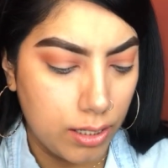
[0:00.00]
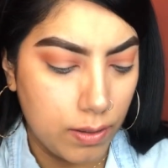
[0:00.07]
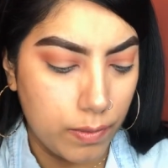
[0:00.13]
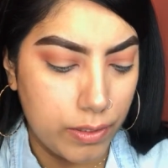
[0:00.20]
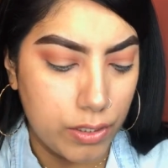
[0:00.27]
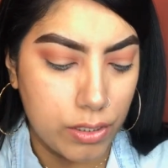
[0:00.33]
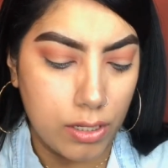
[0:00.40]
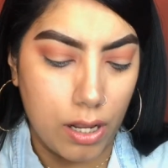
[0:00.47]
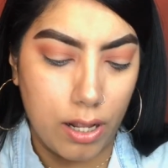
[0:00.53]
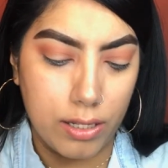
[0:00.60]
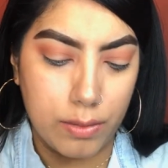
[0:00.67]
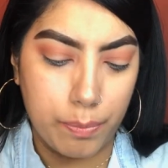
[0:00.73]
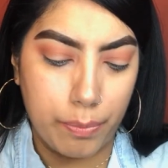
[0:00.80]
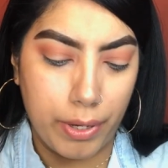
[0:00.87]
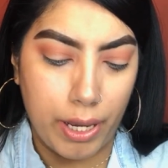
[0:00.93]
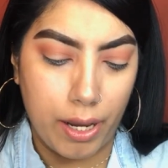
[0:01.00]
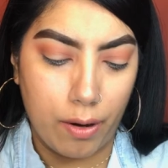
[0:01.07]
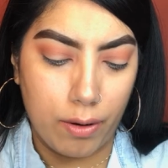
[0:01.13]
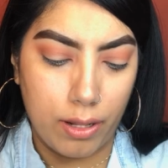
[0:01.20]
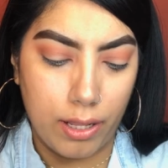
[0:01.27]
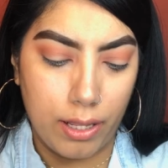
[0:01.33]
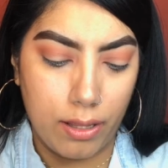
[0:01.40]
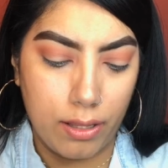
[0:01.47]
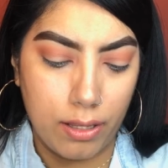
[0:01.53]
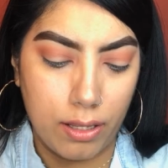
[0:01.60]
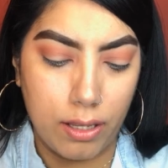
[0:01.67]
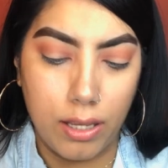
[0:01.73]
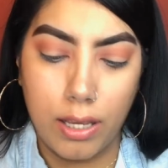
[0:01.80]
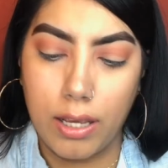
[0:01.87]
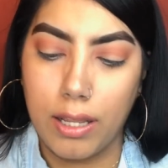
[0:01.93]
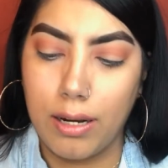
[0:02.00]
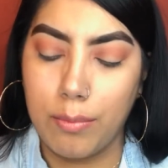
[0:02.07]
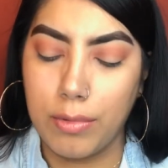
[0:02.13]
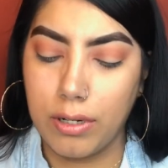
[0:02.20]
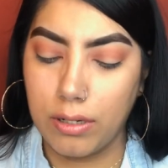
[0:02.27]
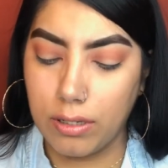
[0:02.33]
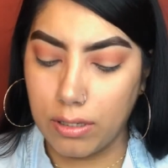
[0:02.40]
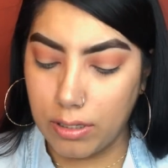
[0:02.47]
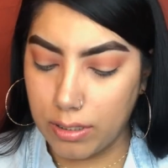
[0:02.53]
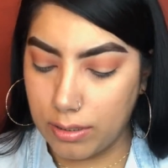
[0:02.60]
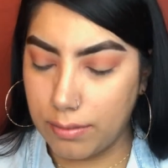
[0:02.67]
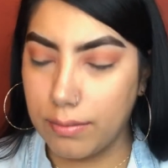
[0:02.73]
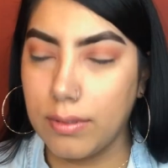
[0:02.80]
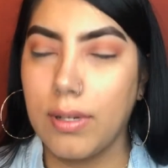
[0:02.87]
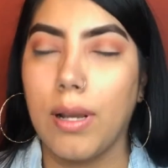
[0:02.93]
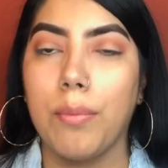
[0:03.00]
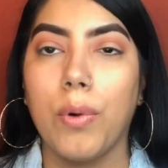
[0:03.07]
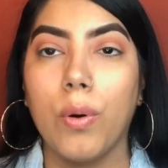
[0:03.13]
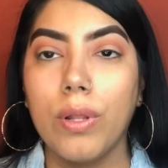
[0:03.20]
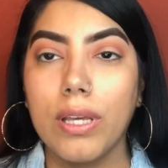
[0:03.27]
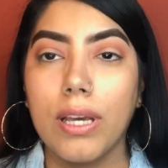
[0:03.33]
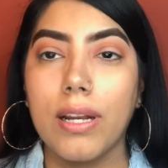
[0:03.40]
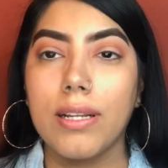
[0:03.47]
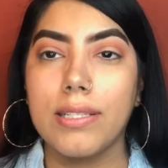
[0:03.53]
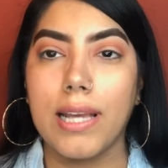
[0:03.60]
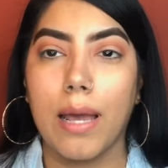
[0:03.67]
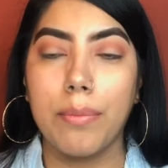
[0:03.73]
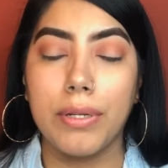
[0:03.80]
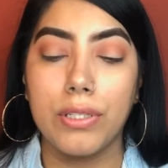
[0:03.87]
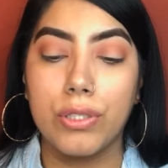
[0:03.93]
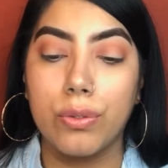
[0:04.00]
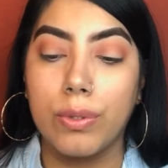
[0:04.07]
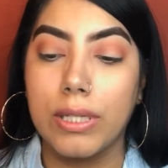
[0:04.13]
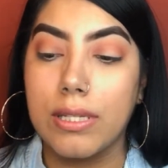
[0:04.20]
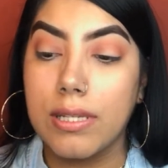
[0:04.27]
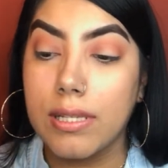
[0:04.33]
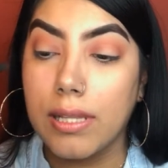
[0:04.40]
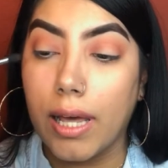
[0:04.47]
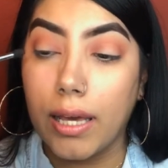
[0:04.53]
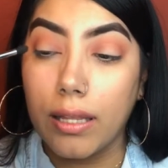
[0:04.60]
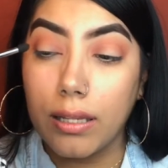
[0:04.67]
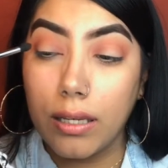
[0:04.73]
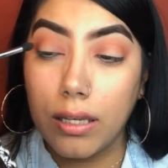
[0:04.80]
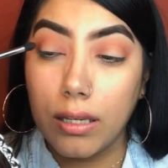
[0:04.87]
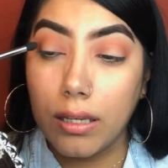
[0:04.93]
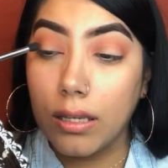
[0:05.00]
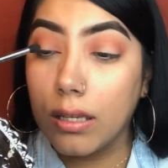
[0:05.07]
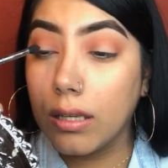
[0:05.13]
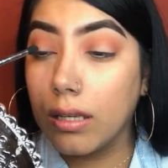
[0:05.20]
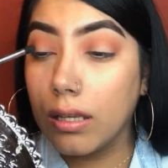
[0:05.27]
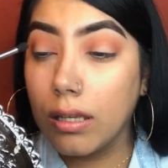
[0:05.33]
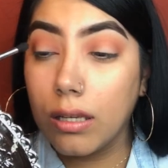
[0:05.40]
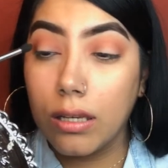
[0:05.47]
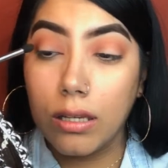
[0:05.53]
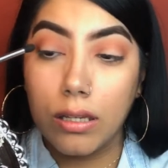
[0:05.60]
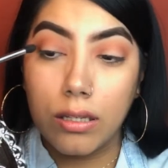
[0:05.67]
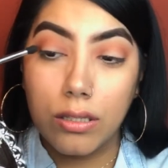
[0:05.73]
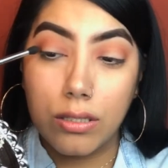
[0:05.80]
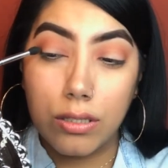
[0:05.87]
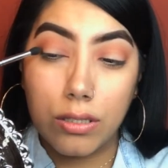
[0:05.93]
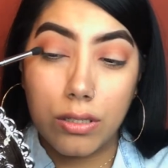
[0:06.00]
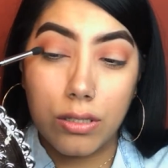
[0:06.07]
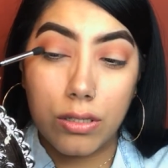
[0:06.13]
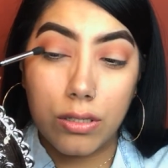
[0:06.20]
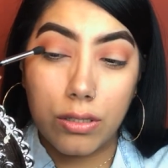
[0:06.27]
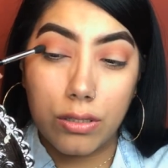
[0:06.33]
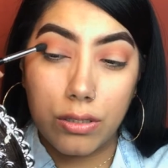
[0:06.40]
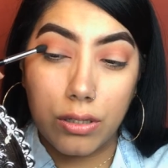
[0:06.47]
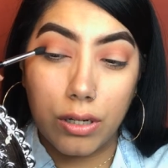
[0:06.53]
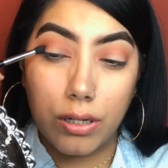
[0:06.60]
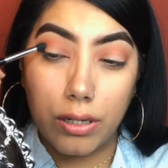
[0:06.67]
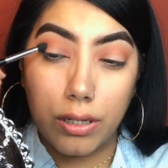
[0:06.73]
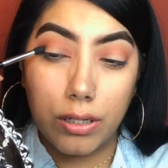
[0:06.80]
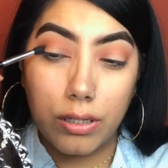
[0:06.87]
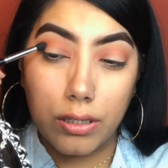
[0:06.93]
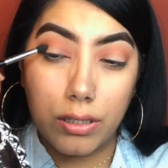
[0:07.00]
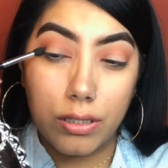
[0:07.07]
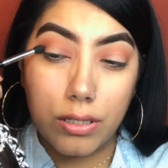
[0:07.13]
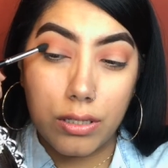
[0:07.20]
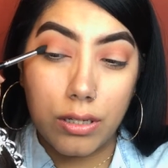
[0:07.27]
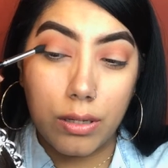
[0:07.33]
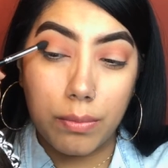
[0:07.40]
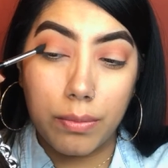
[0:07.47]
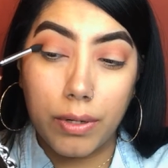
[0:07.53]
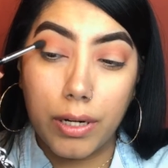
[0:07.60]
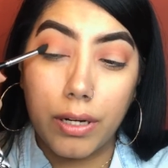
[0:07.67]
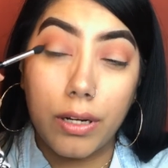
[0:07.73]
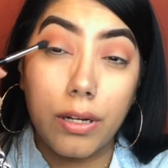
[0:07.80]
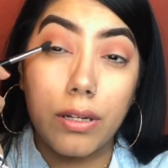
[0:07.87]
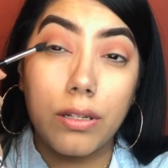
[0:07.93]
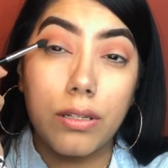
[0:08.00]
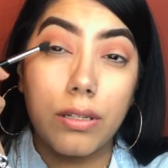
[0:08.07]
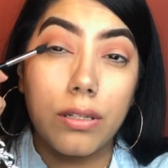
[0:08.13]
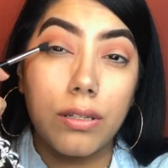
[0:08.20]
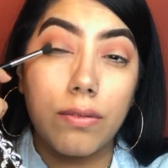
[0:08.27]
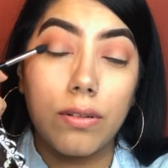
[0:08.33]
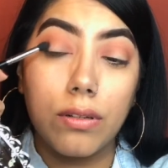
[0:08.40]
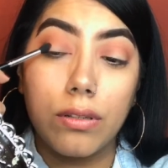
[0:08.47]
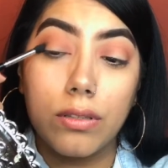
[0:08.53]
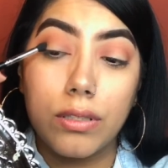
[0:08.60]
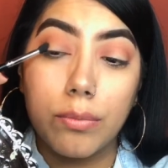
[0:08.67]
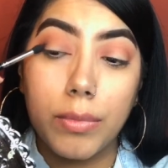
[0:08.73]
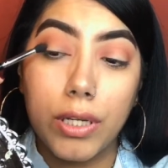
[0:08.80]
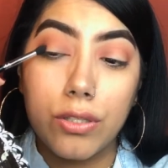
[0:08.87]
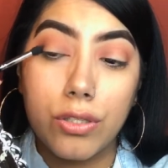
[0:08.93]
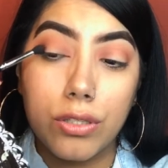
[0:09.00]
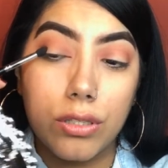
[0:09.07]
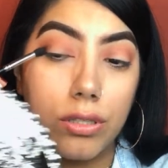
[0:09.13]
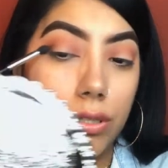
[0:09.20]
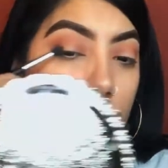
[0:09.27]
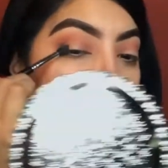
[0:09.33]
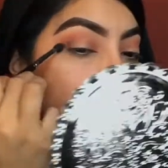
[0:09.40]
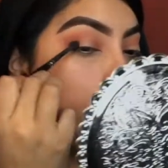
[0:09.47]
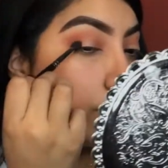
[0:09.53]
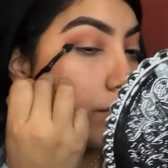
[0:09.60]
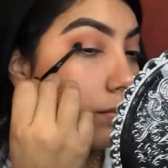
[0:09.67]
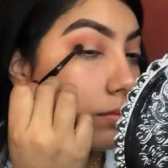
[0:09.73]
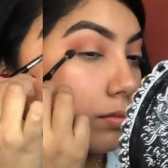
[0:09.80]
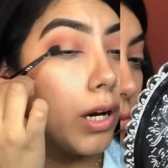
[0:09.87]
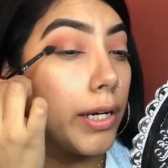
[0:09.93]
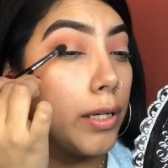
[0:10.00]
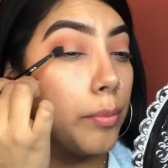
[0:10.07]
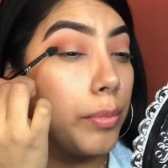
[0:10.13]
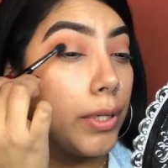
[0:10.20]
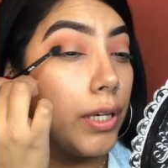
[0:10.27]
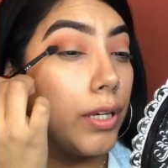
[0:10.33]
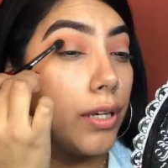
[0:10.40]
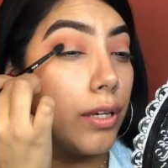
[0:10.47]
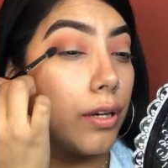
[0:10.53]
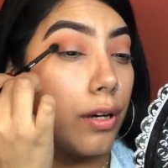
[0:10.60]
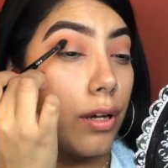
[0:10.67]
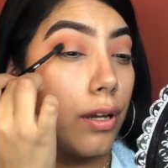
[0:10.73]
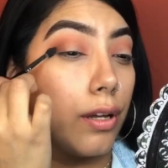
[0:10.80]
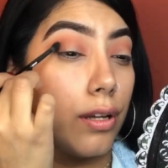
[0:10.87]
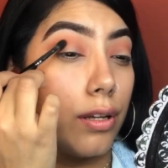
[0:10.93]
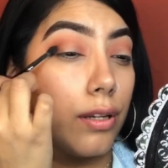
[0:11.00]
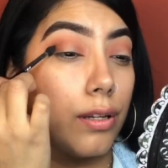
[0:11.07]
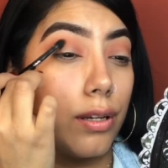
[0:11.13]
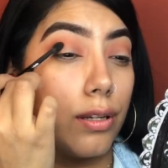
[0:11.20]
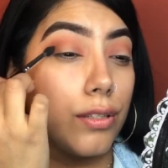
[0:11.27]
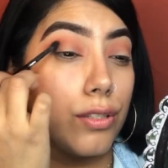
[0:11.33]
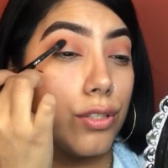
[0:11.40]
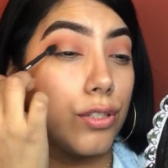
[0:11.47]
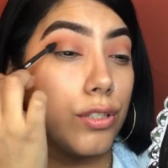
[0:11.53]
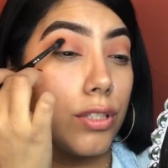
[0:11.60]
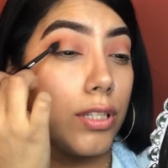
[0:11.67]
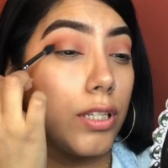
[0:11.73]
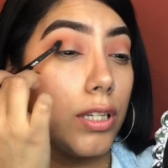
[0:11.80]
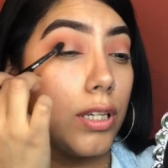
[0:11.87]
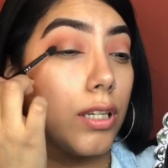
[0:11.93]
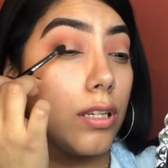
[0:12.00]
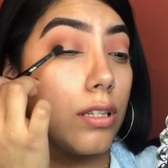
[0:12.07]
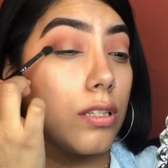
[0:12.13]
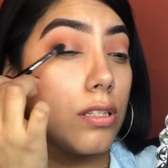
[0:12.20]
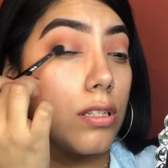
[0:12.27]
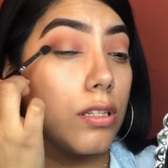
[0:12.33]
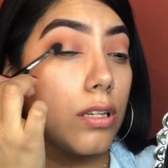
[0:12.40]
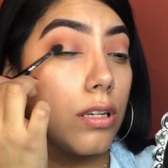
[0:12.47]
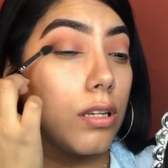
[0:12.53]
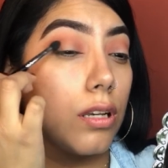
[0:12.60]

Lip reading: which is called Parallel, and I'm only gonna dab into it slightly just to darken this up right here, give a little dimension, you know. Cardi B, y'all, she is